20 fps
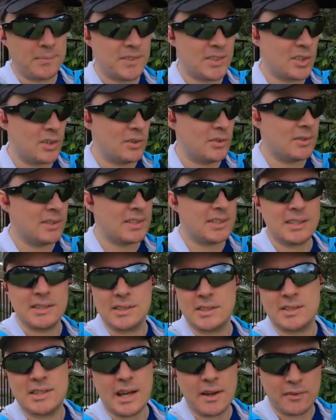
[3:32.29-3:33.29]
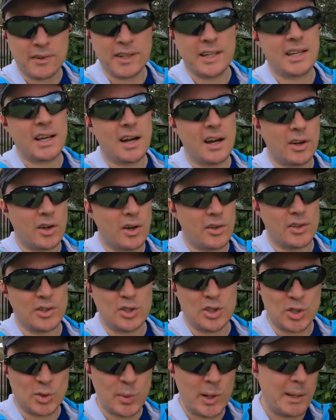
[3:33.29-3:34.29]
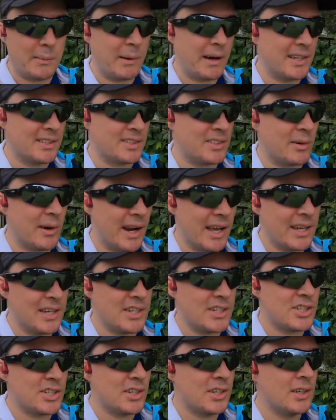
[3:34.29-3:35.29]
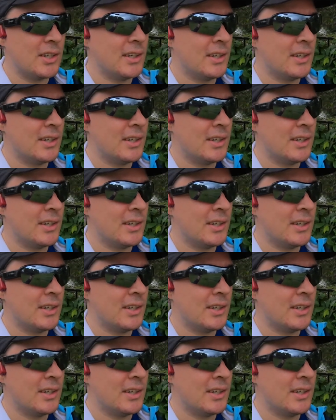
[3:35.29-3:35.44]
So you definitely can't go the 220 minus your age.